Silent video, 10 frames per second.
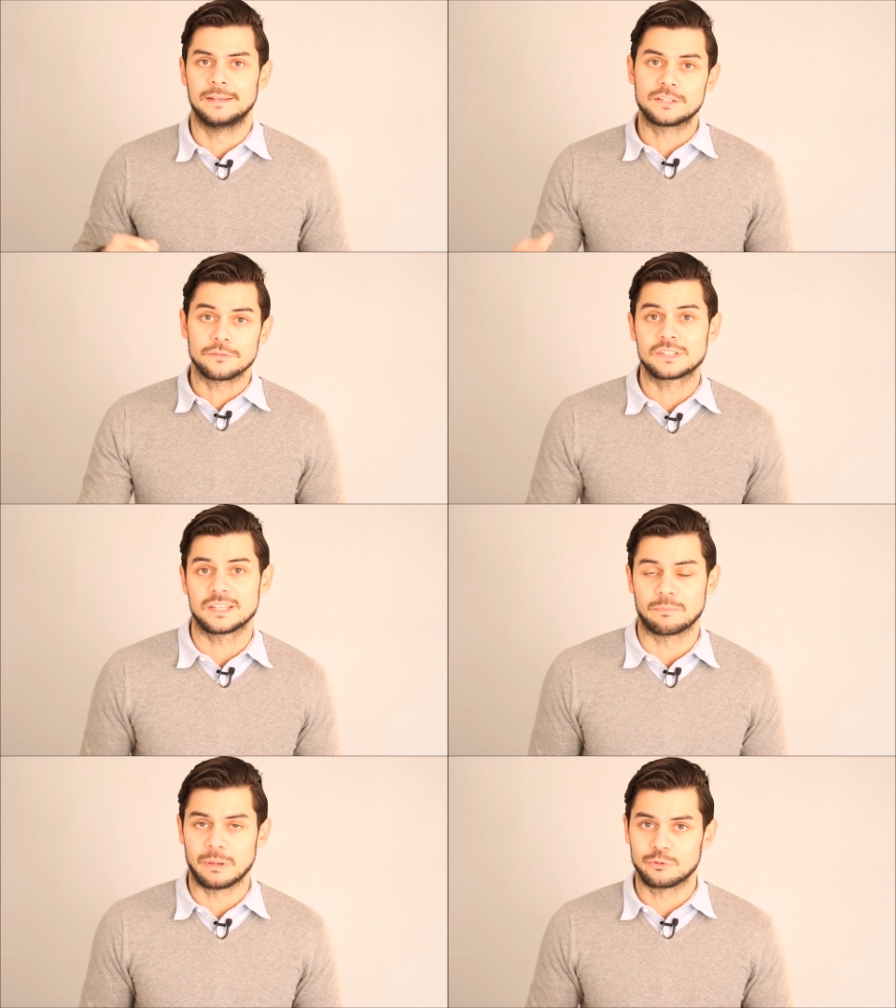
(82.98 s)
It's often
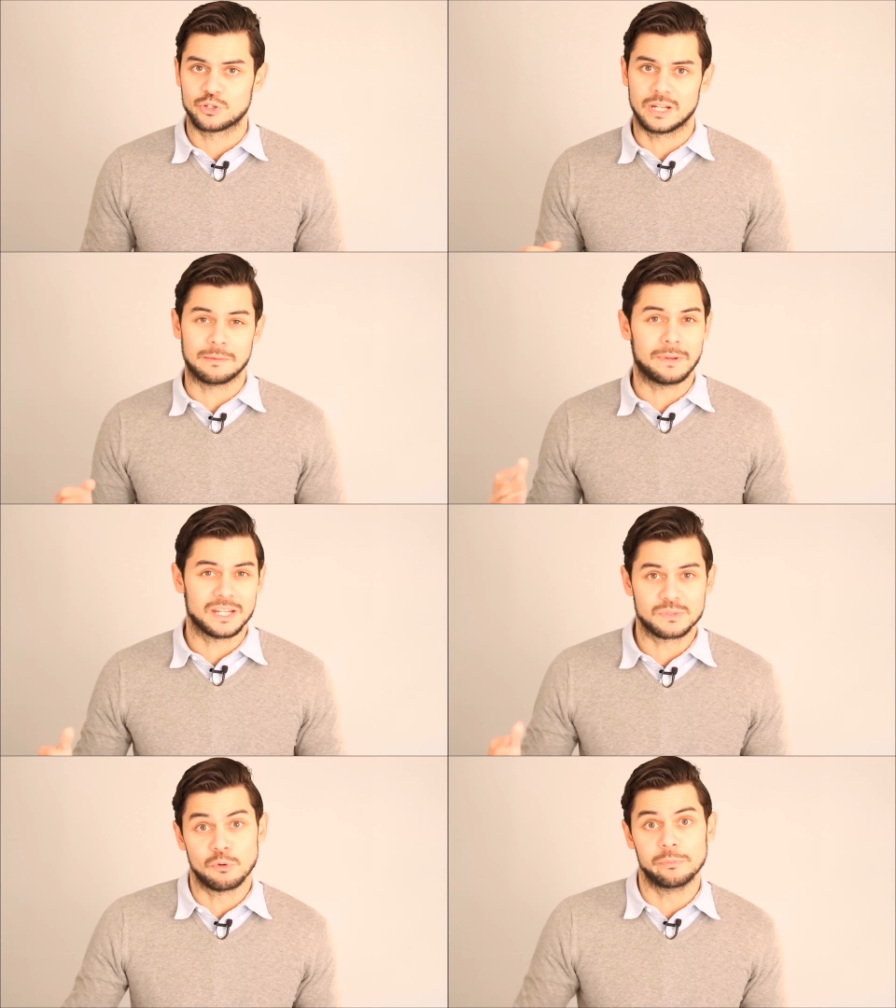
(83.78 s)
said that people should eat
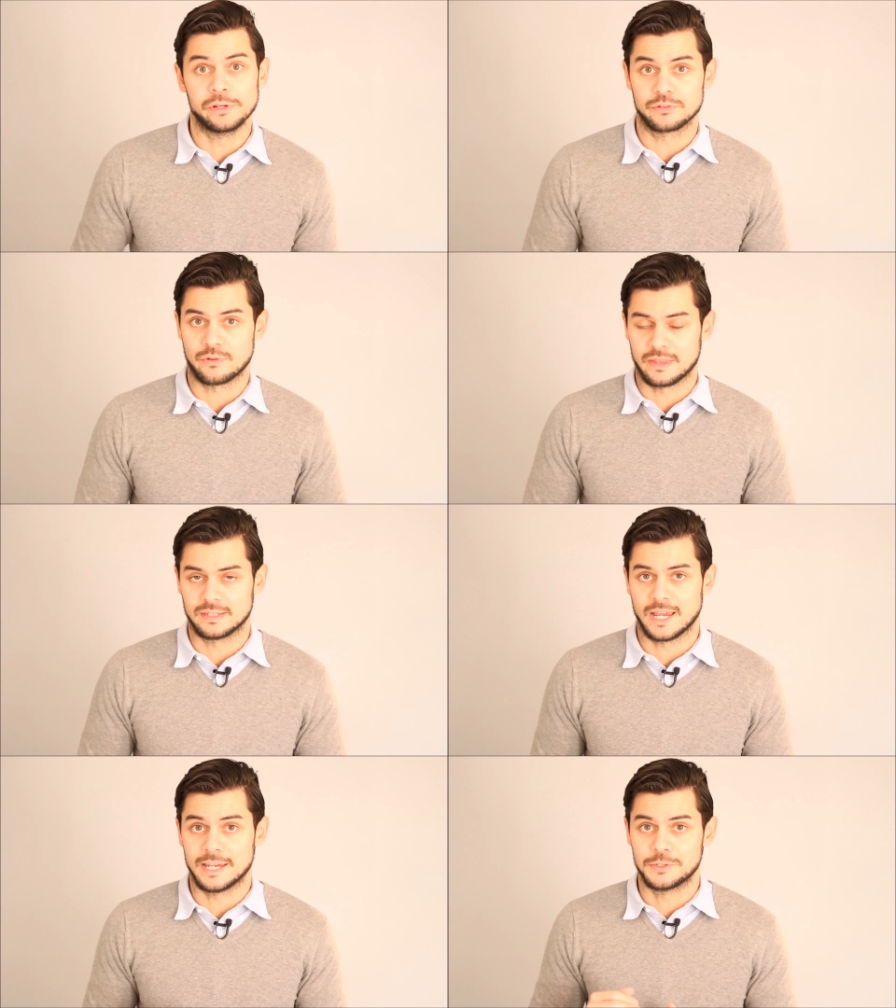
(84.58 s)
many small meals throughout
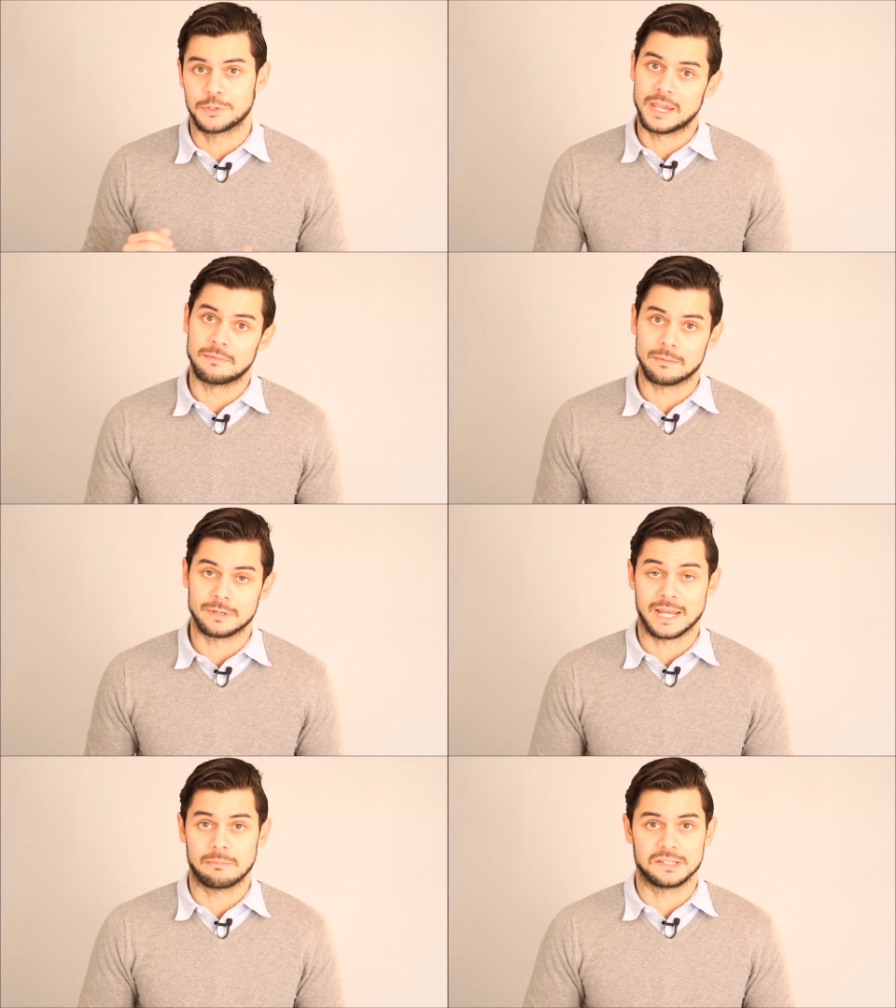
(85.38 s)
the day to keep their
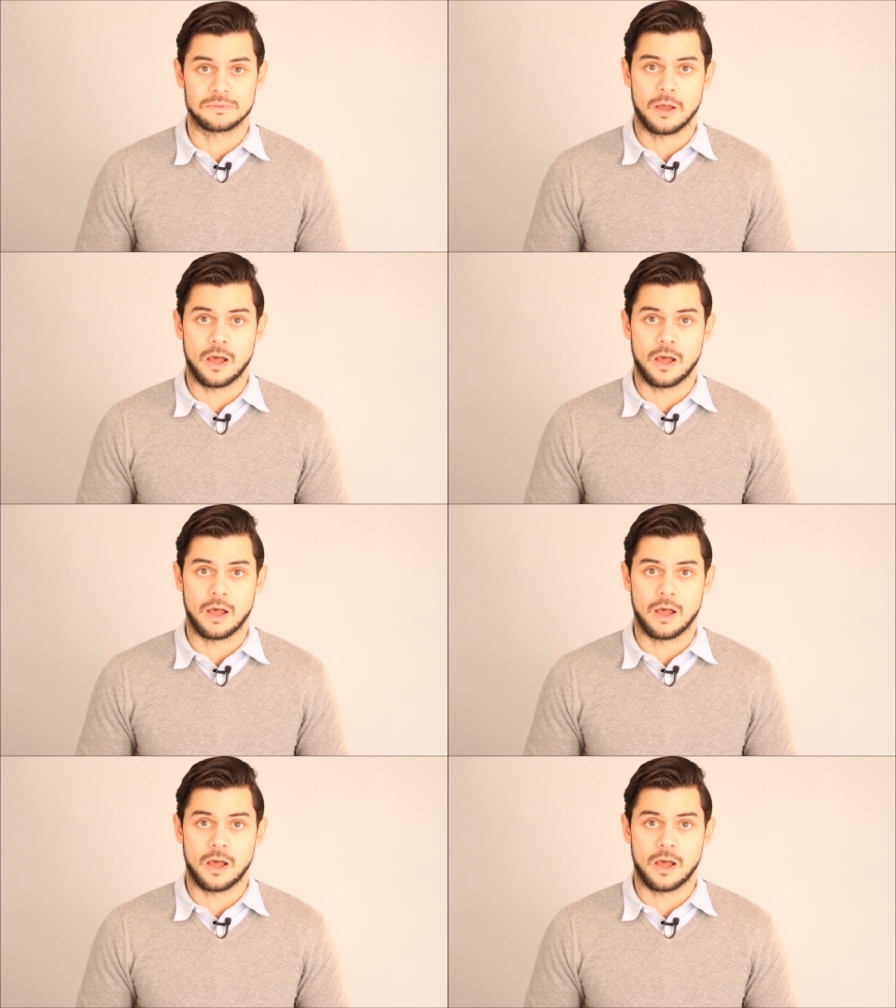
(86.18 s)
metabolism